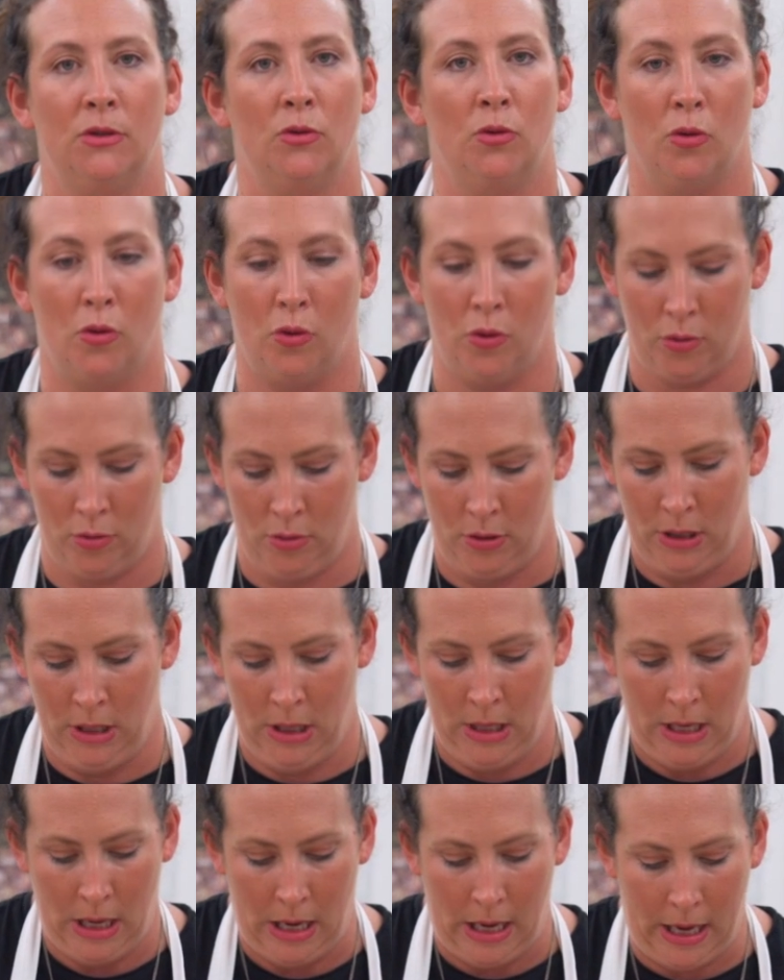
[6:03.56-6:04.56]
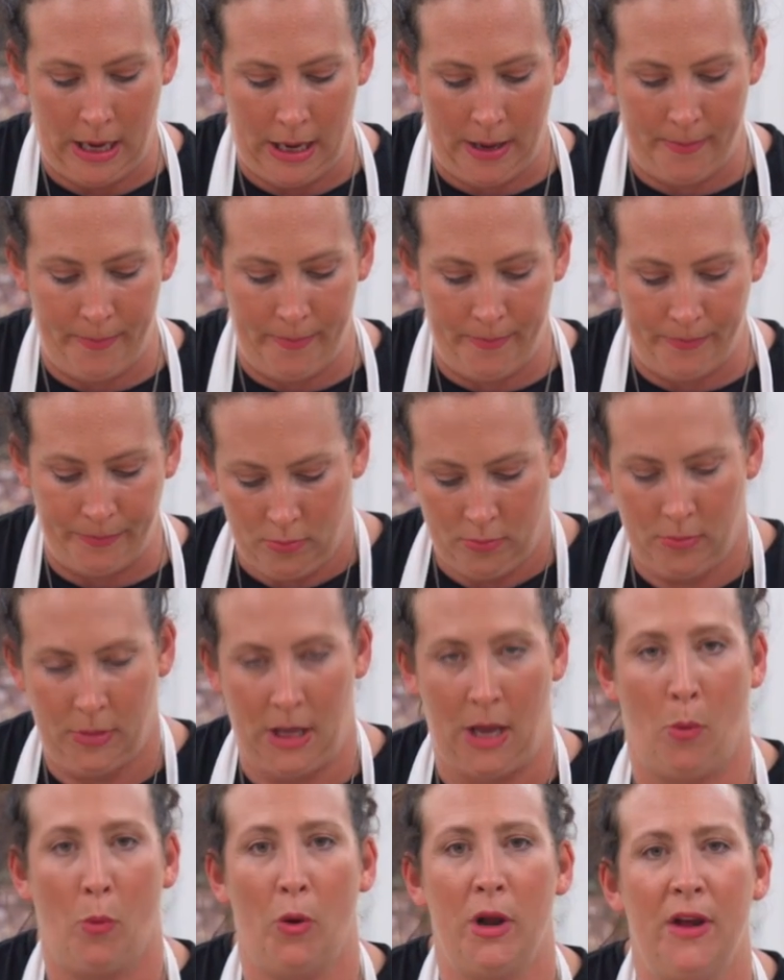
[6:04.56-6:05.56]
or
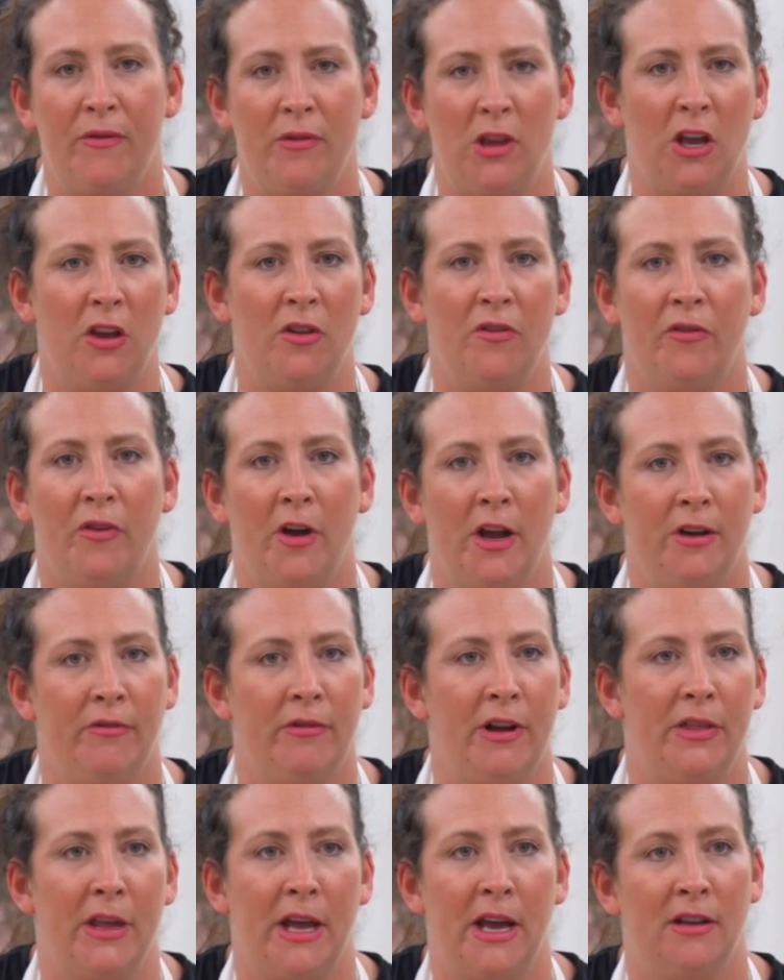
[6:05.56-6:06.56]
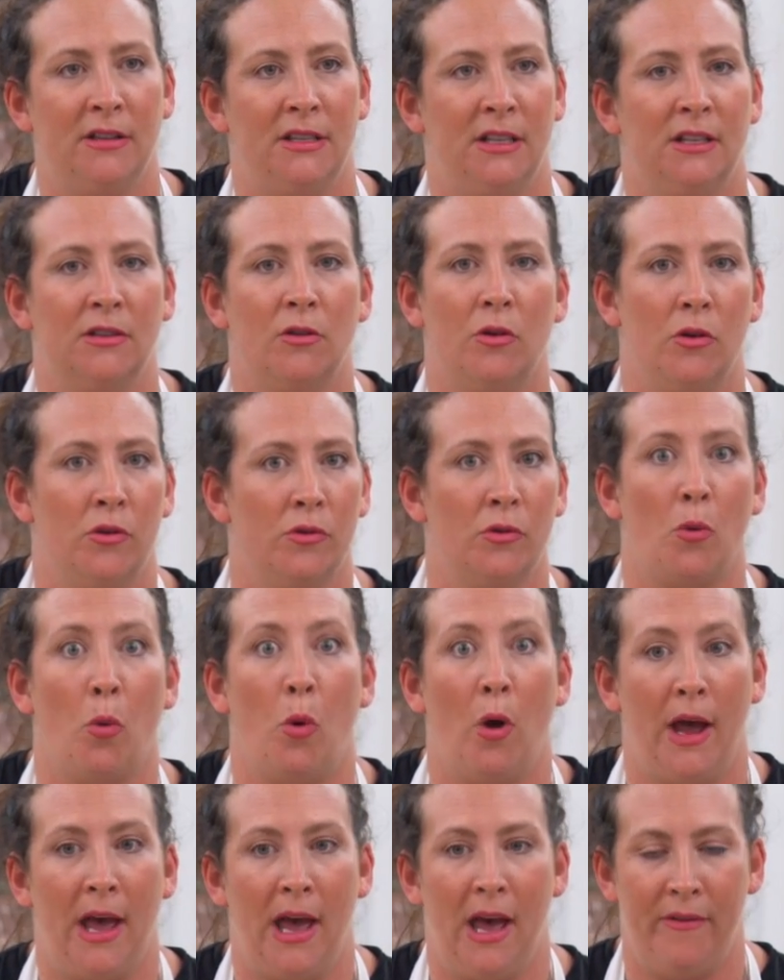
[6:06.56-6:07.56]
whatever you can find around the house that's probably
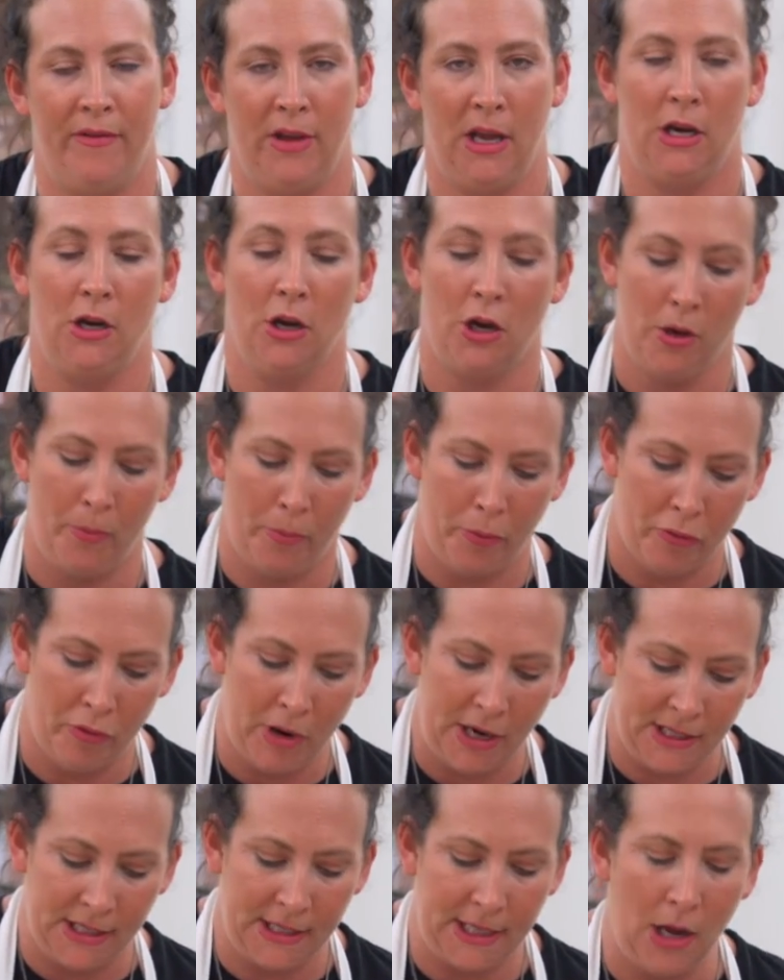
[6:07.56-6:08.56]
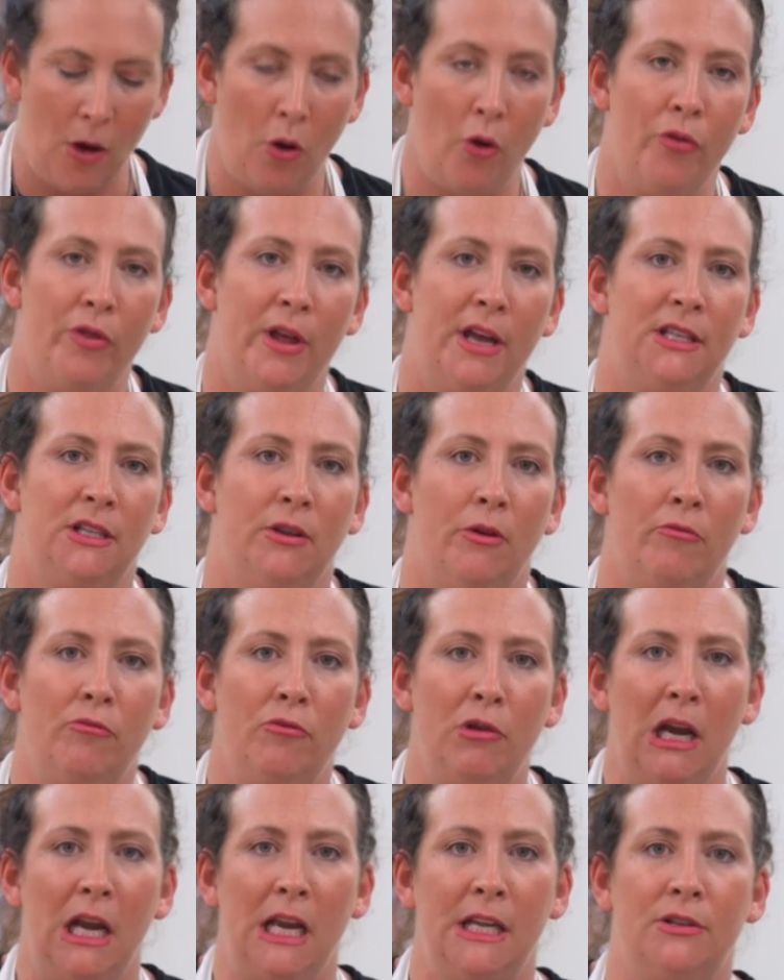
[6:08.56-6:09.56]
quite heavy. And you're going to press that on there so it
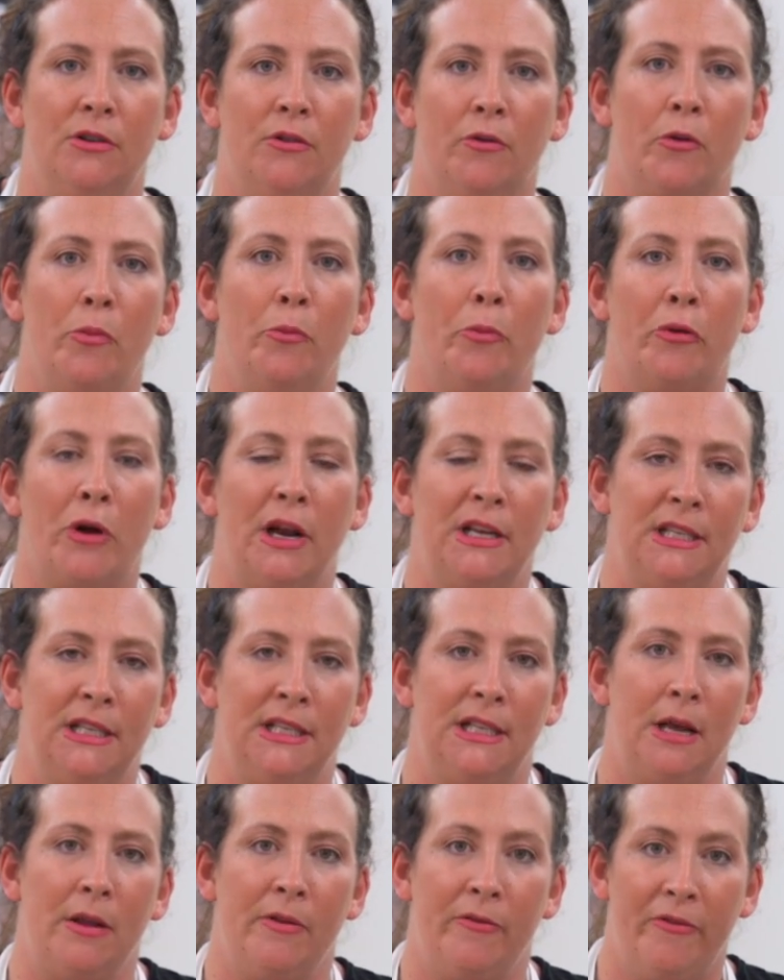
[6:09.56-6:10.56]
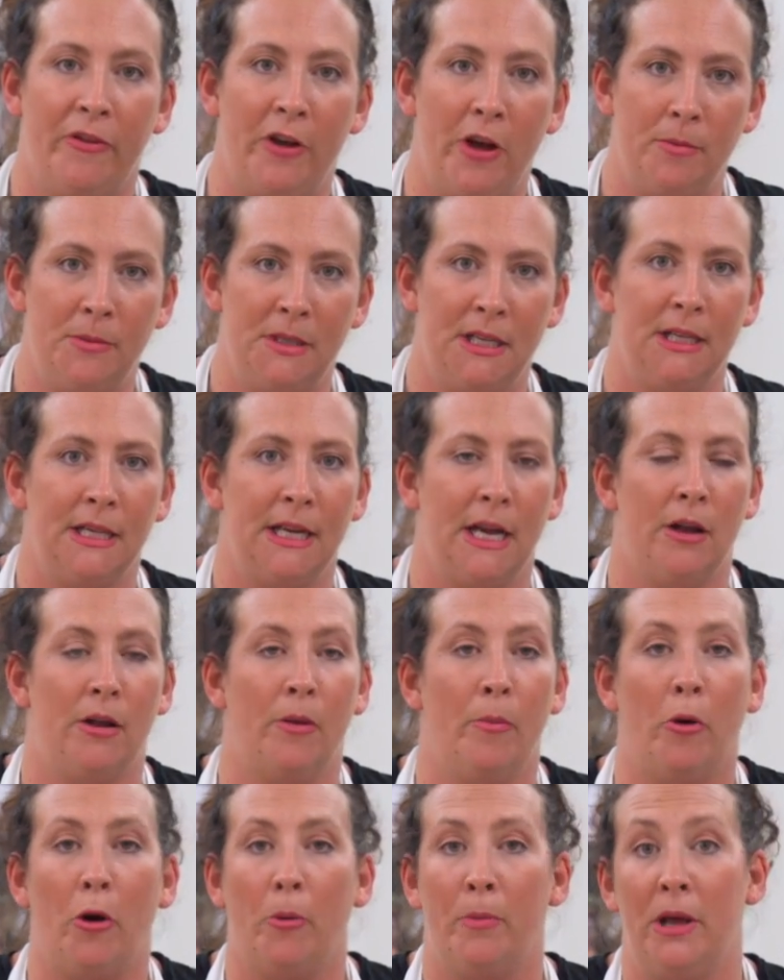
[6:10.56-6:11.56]
really sort of compresses it and firms it down,
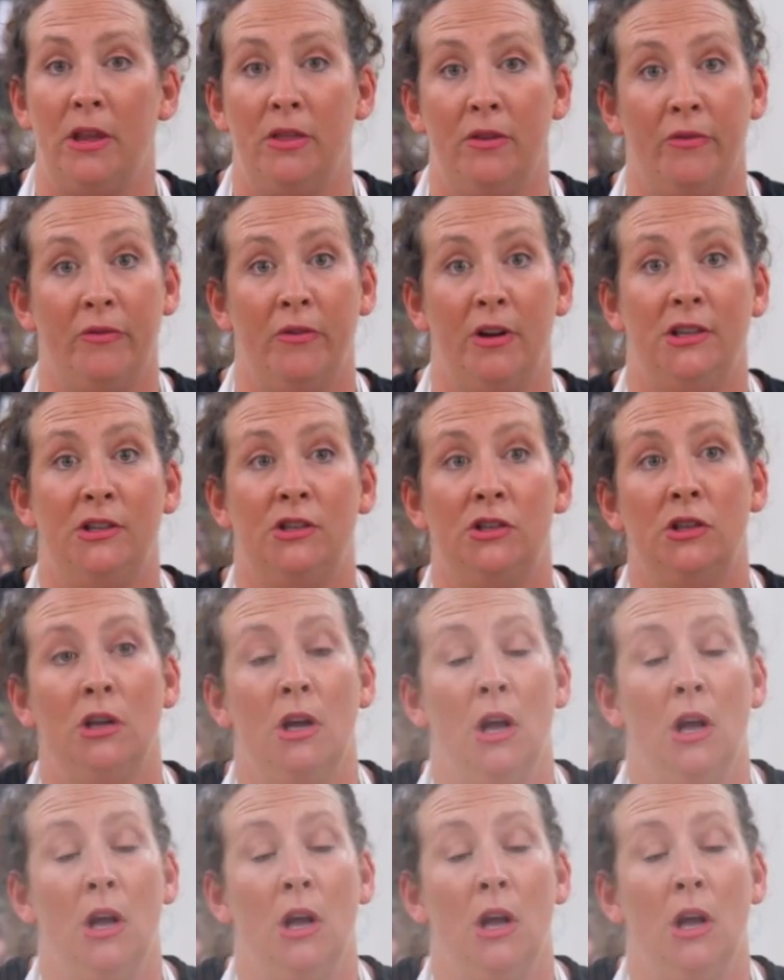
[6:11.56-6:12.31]
and pop it in the fridge.